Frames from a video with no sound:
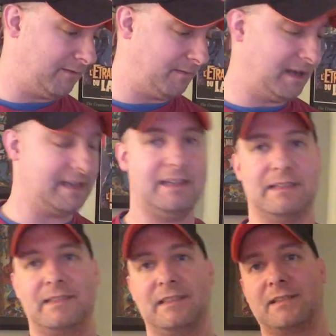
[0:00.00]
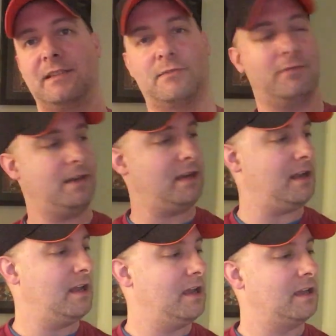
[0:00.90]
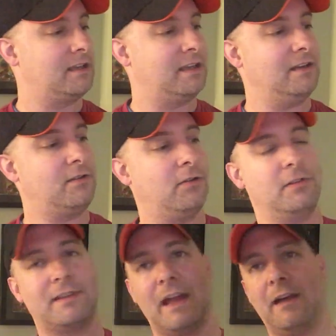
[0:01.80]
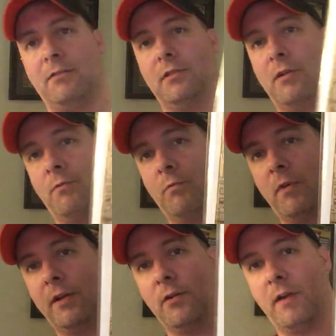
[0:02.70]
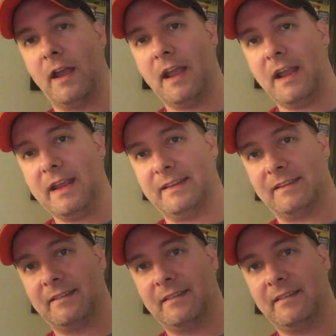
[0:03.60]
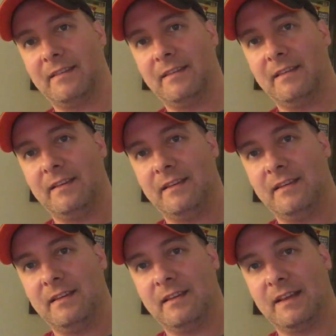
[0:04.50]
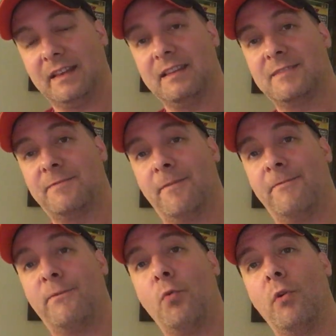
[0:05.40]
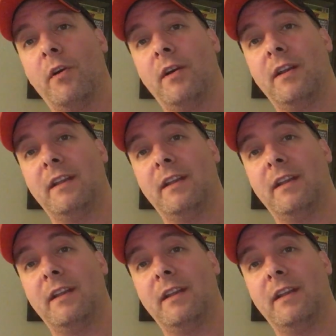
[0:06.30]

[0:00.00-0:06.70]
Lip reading: from 1963. Kid Colt Outlaw 108. Got this for $4.